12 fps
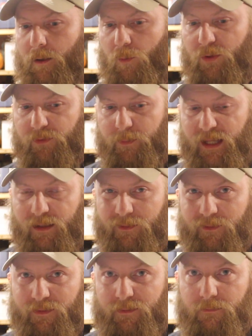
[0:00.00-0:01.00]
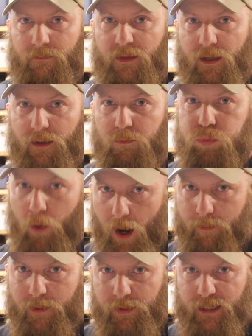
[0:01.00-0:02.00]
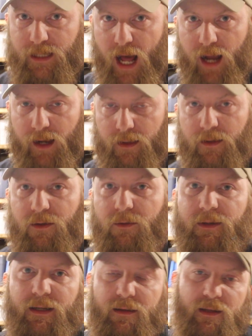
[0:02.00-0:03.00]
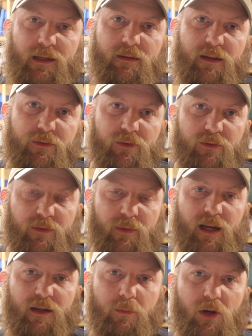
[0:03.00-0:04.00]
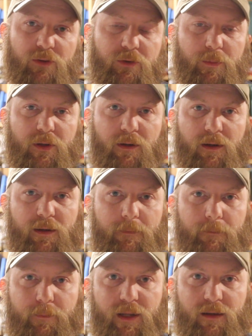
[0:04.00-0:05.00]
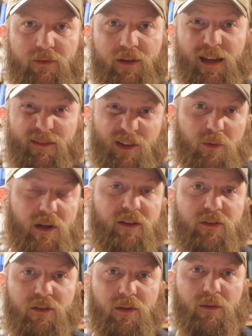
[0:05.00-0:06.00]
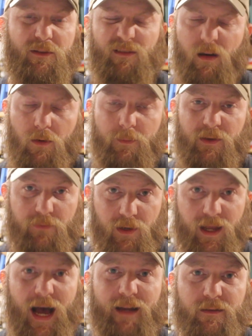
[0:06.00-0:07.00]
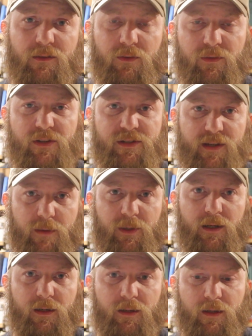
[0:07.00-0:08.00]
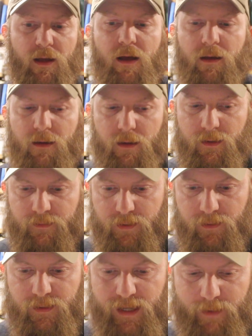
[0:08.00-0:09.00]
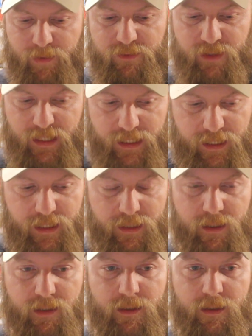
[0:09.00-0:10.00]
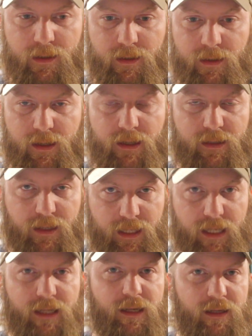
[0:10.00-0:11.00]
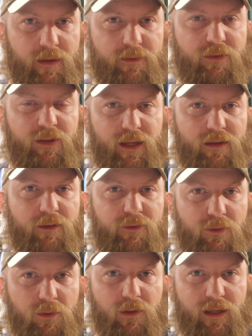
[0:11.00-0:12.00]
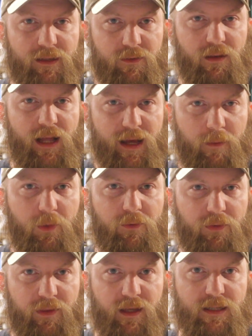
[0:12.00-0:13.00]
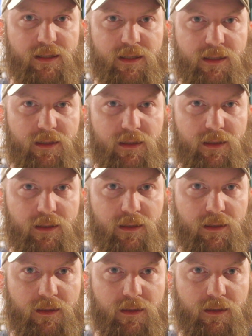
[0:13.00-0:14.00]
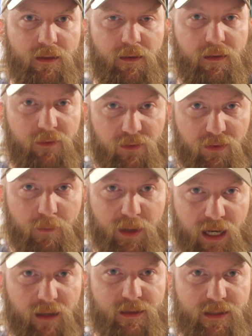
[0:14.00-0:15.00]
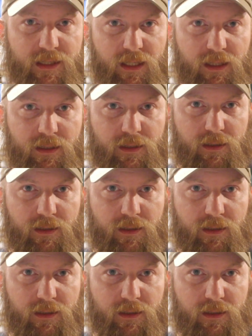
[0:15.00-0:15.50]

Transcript: which means they're probably not going to do anything unless there's some kind of pressure put on them, because they have no reason to. It'll all be forgotten over the summer until it happens again and again. And understand, the school is liable for this. This is the policy.